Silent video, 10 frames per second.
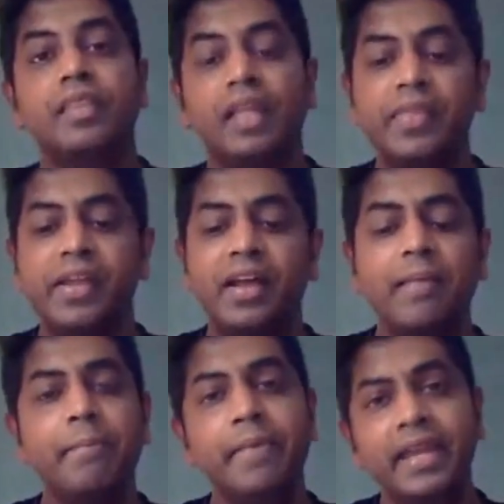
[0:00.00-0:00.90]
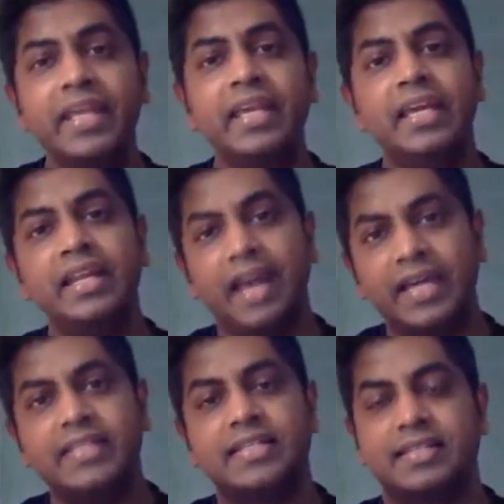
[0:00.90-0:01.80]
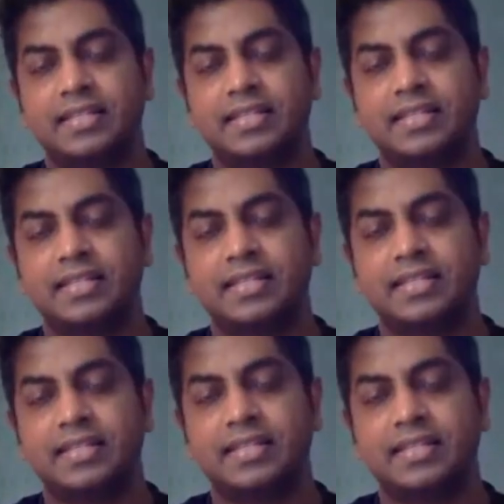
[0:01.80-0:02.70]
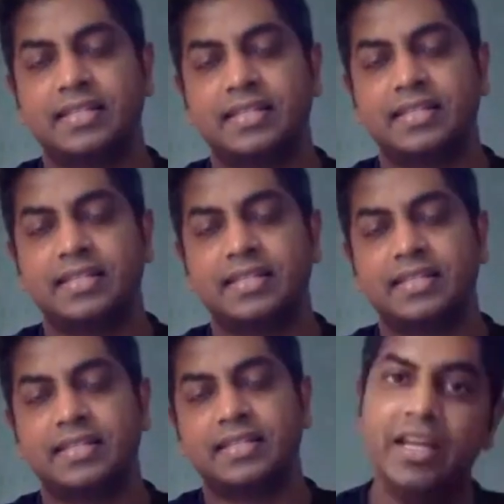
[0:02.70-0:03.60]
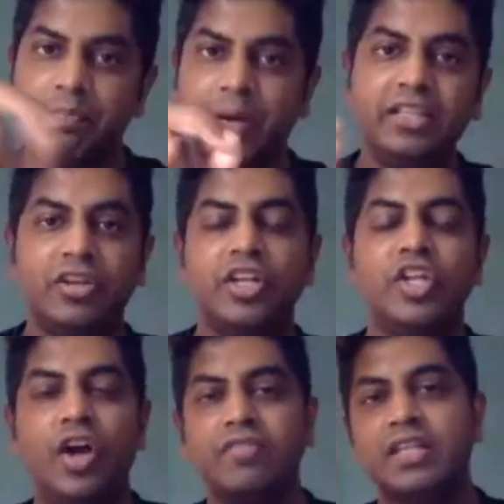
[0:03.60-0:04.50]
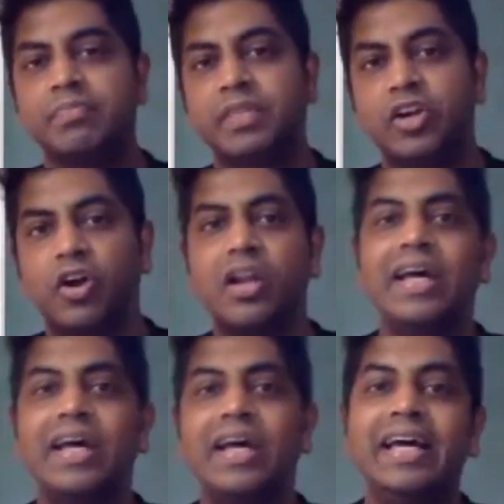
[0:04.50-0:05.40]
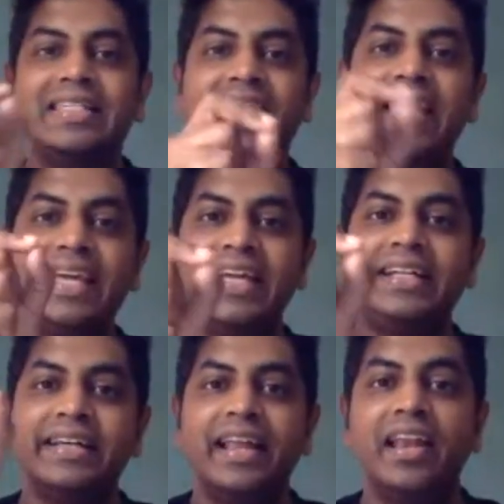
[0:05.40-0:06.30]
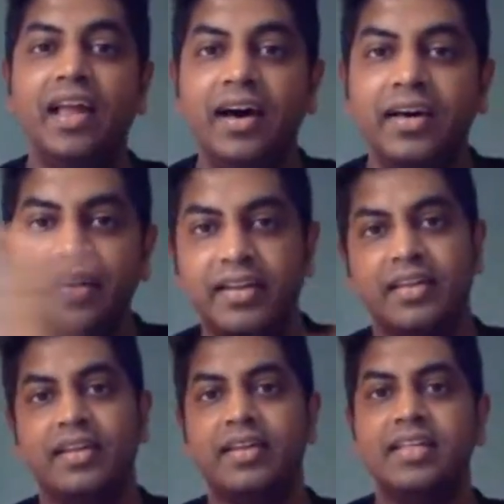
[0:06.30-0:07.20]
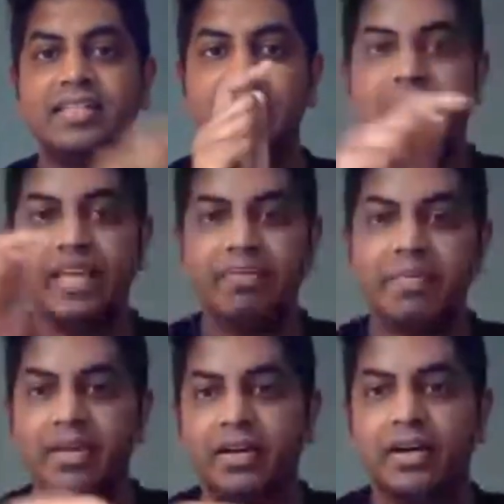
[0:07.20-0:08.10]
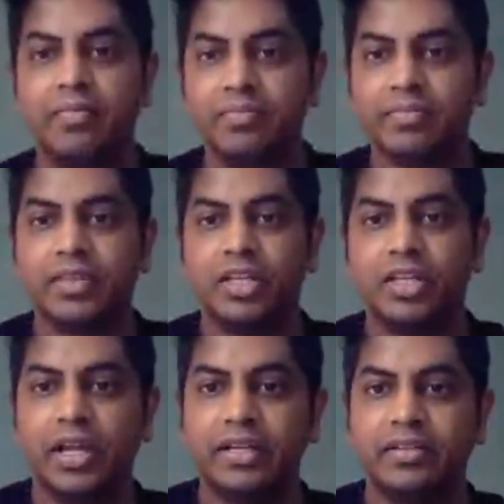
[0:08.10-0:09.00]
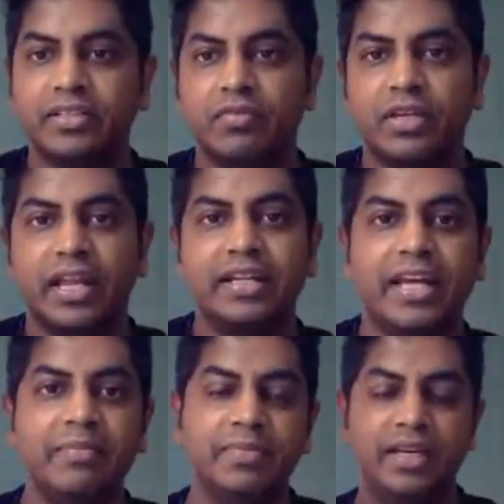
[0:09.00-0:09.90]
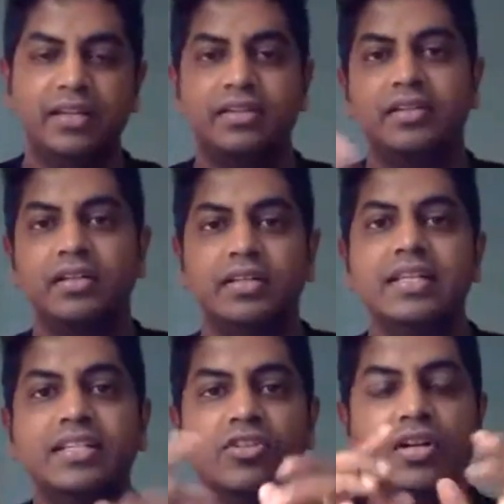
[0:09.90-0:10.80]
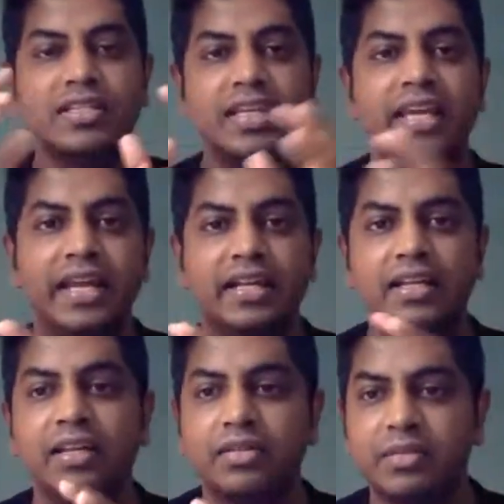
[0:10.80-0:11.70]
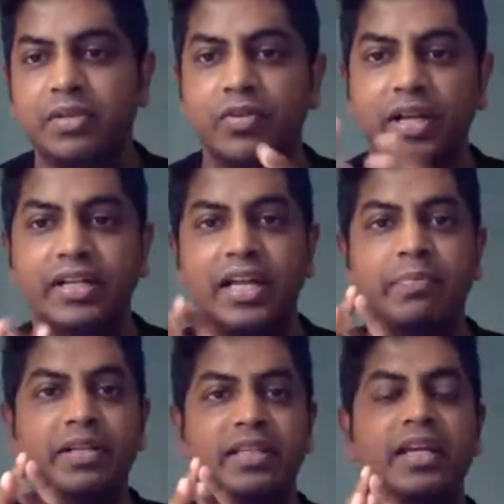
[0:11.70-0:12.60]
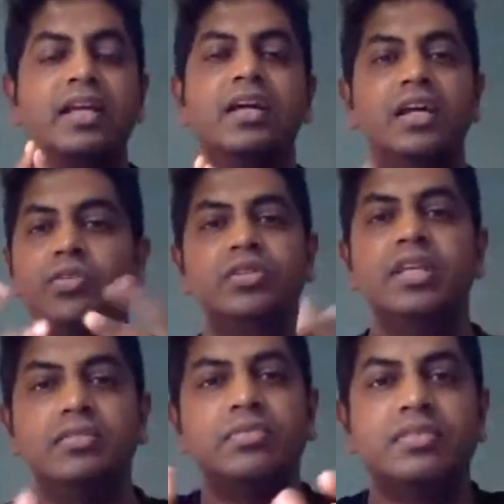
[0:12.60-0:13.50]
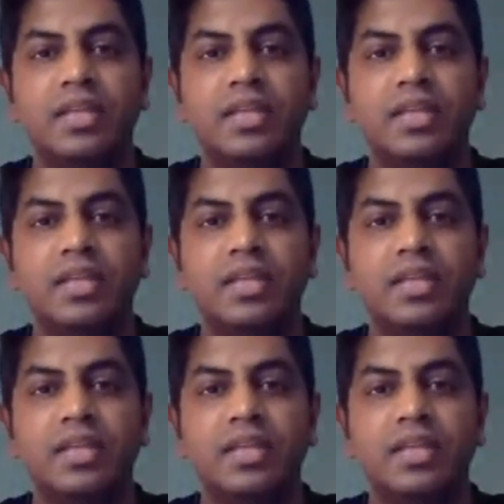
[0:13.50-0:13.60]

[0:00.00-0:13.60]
there are many nice toolkits today. In Python, you have something called Skikit Learn. Ski, maybe you can, someone can type there. It's called Skikit Learn. Similar, you can type it there. It's